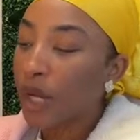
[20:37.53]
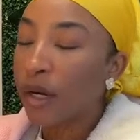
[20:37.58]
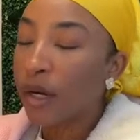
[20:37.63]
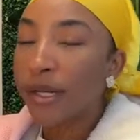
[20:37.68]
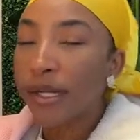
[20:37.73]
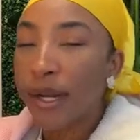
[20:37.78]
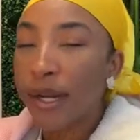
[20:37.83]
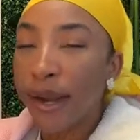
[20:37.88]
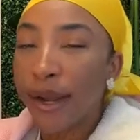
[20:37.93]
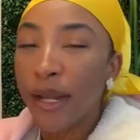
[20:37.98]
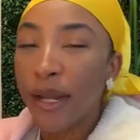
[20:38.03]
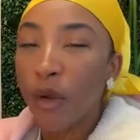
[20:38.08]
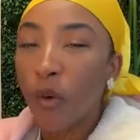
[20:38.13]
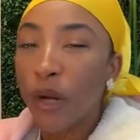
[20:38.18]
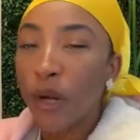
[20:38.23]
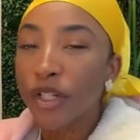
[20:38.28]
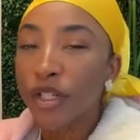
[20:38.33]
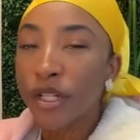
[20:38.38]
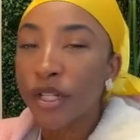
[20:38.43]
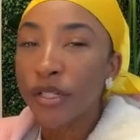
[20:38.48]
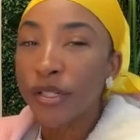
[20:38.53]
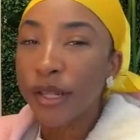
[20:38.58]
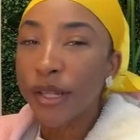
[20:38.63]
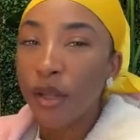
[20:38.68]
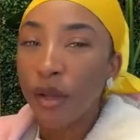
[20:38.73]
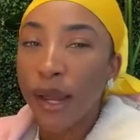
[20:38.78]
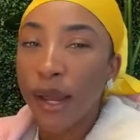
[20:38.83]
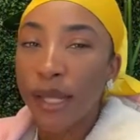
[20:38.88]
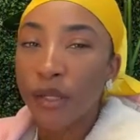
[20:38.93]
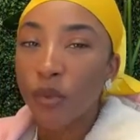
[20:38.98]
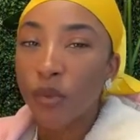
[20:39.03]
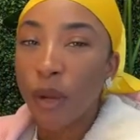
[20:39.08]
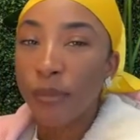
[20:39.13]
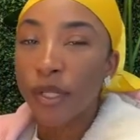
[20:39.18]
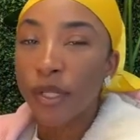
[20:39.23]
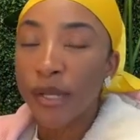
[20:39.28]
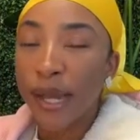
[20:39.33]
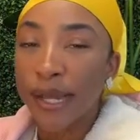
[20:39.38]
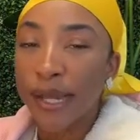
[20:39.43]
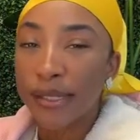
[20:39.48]
Are there any questions that you guys
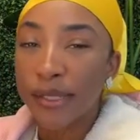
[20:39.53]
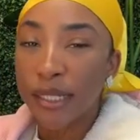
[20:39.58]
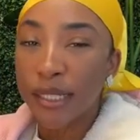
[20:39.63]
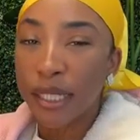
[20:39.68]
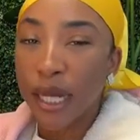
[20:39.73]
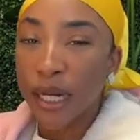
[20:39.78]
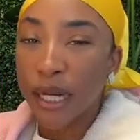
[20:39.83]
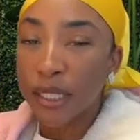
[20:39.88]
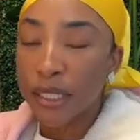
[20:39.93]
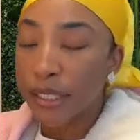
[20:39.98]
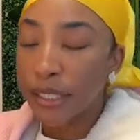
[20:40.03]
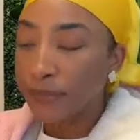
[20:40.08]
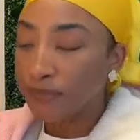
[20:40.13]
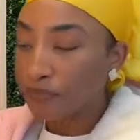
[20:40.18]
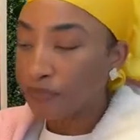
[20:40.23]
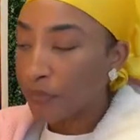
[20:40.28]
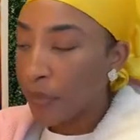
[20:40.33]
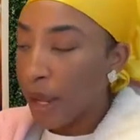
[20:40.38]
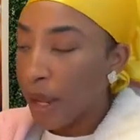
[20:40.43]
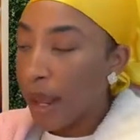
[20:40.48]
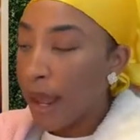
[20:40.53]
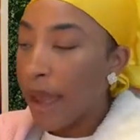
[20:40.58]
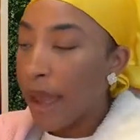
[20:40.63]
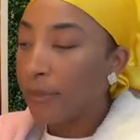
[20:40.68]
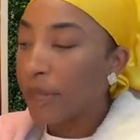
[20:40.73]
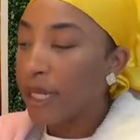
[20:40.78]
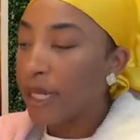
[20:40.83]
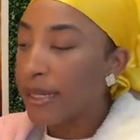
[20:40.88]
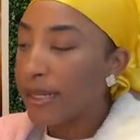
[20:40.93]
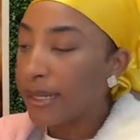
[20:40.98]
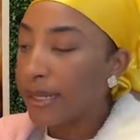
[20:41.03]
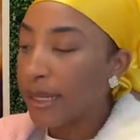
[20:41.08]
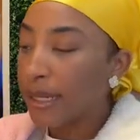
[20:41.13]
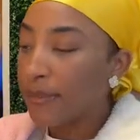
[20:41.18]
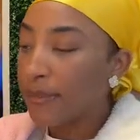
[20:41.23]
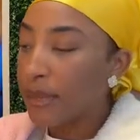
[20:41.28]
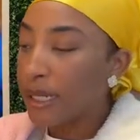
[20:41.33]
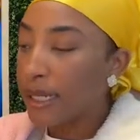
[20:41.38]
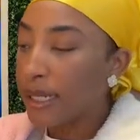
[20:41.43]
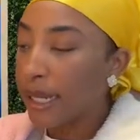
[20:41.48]
want me to ask the doctor? I'm gonna see
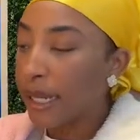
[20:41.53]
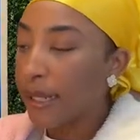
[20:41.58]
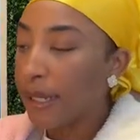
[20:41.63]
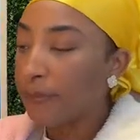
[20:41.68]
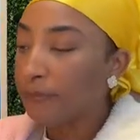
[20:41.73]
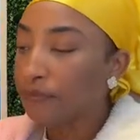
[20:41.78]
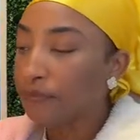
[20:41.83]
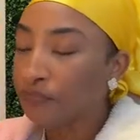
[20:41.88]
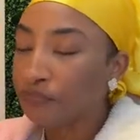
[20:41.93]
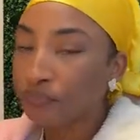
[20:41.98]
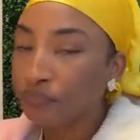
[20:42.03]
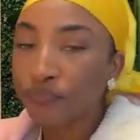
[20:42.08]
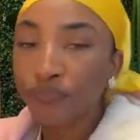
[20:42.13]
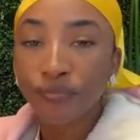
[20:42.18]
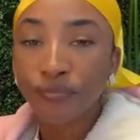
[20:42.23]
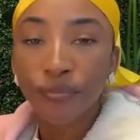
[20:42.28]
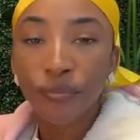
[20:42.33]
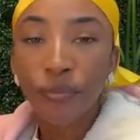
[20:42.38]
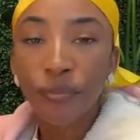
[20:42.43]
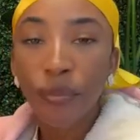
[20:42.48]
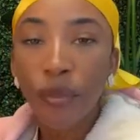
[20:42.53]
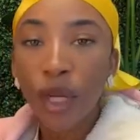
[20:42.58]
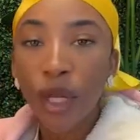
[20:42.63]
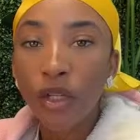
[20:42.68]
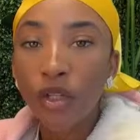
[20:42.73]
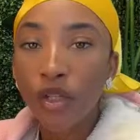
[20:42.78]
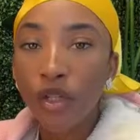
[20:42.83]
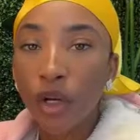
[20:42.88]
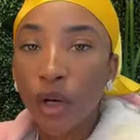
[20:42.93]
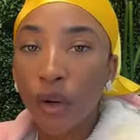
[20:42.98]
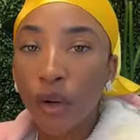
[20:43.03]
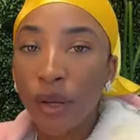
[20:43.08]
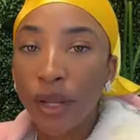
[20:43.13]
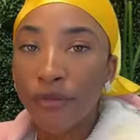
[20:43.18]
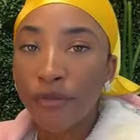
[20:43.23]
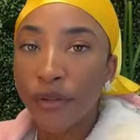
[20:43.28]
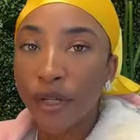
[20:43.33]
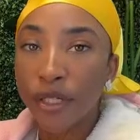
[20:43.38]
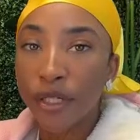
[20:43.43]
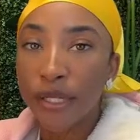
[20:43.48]
him today. So
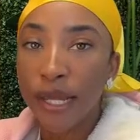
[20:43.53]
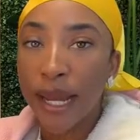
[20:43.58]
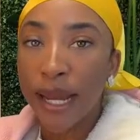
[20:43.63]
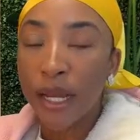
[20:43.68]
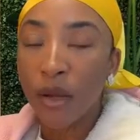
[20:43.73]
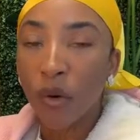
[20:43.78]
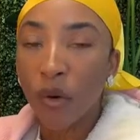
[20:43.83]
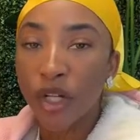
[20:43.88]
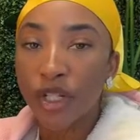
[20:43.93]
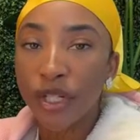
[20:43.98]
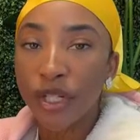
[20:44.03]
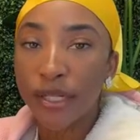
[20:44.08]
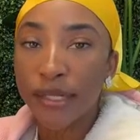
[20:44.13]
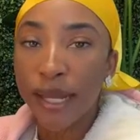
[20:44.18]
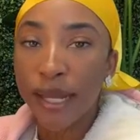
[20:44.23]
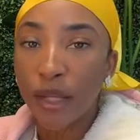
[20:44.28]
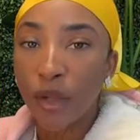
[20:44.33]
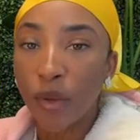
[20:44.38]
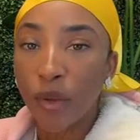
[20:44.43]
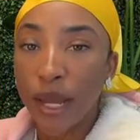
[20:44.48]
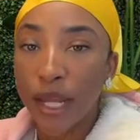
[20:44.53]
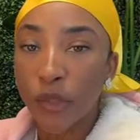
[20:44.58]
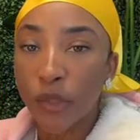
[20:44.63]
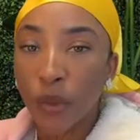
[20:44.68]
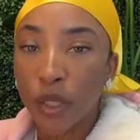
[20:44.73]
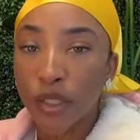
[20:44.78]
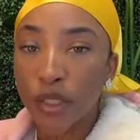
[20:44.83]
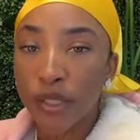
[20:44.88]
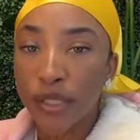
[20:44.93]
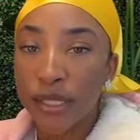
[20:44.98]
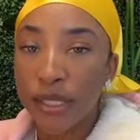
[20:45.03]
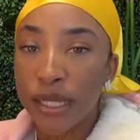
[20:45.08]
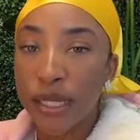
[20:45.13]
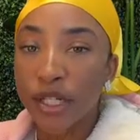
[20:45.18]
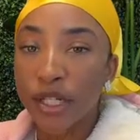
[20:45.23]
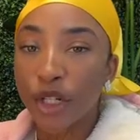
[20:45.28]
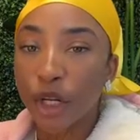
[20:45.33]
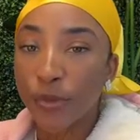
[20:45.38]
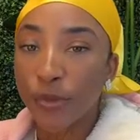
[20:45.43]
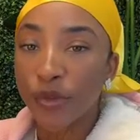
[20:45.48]
if there's any questions that you guys want to see
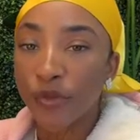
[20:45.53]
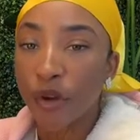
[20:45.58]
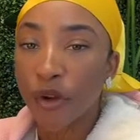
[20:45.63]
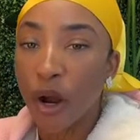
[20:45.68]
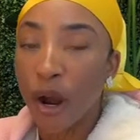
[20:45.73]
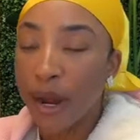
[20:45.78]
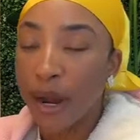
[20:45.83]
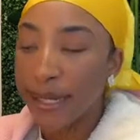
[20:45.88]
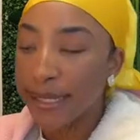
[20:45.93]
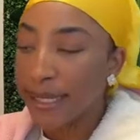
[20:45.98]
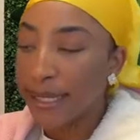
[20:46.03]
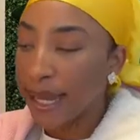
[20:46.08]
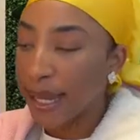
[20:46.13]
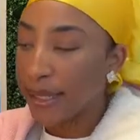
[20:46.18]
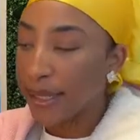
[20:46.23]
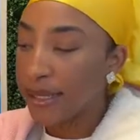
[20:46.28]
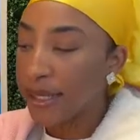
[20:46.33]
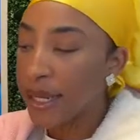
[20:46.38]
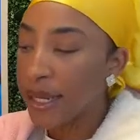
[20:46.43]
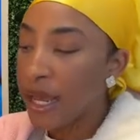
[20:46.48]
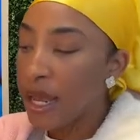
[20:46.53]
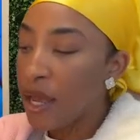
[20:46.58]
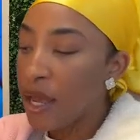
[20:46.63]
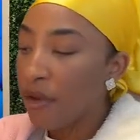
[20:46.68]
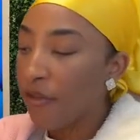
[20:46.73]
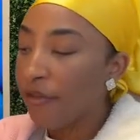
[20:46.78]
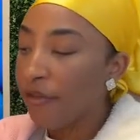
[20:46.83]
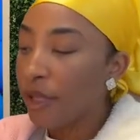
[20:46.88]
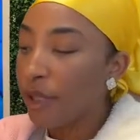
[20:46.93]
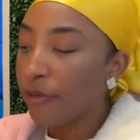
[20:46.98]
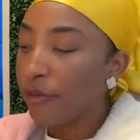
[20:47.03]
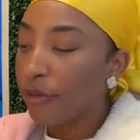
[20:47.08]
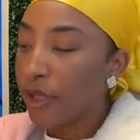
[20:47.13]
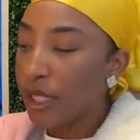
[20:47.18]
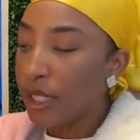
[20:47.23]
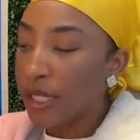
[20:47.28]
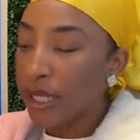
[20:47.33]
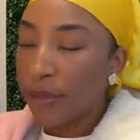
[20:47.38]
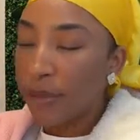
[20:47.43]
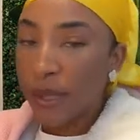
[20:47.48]
in terms of content, feel
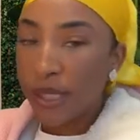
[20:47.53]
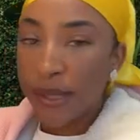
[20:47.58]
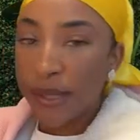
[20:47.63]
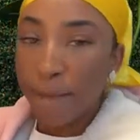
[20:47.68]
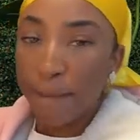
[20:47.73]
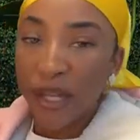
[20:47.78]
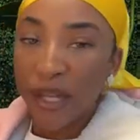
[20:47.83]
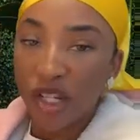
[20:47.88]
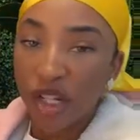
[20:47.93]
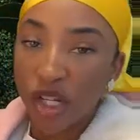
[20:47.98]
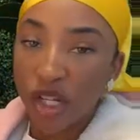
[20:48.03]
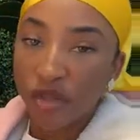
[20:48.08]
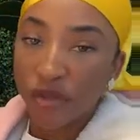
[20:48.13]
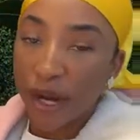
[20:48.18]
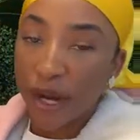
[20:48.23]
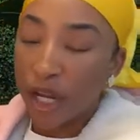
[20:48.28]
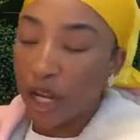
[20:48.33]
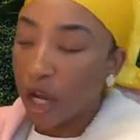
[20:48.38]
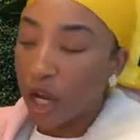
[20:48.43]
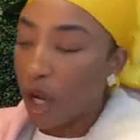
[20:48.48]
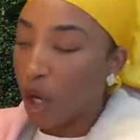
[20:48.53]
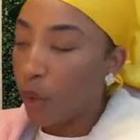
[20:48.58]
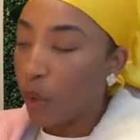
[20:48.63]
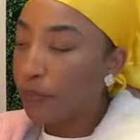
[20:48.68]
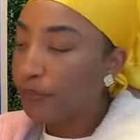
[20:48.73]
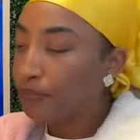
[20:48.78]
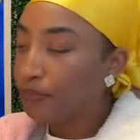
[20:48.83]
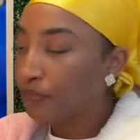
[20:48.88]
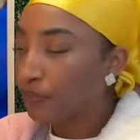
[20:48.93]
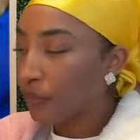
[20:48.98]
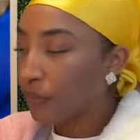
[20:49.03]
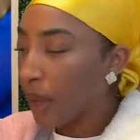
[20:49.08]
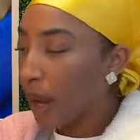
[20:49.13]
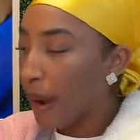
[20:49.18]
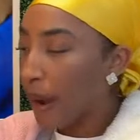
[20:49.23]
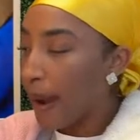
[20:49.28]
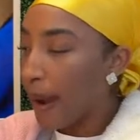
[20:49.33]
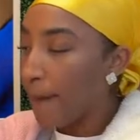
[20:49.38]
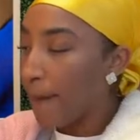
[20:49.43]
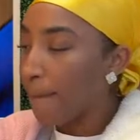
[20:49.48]
free to give me some pitches right now,
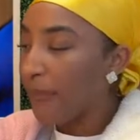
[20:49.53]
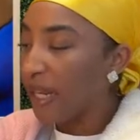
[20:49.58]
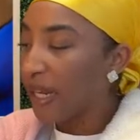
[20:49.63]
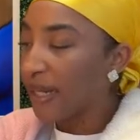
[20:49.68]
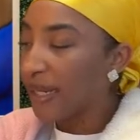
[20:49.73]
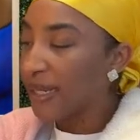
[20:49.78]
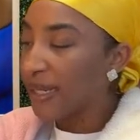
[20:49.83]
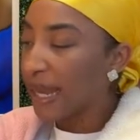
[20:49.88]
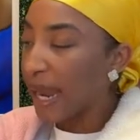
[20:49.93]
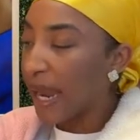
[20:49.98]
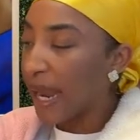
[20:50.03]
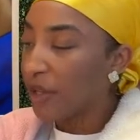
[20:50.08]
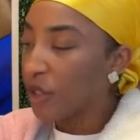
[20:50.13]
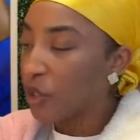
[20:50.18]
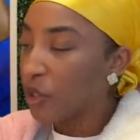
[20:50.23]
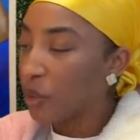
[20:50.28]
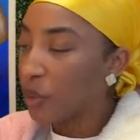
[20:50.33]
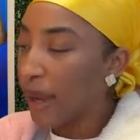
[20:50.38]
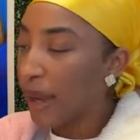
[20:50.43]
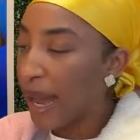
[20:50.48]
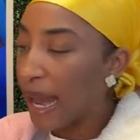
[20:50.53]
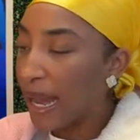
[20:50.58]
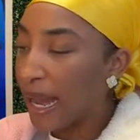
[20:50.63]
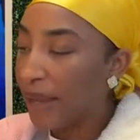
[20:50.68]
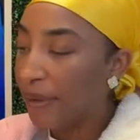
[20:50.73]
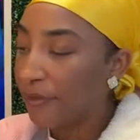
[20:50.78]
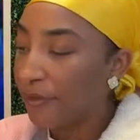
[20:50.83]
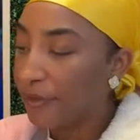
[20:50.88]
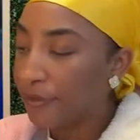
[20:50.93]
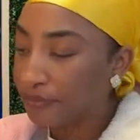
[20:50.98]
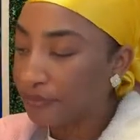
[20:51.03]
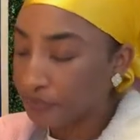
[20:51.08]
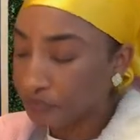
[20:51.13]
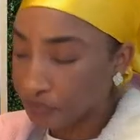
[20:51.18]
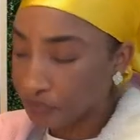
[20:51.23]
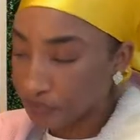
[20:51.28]
because I do have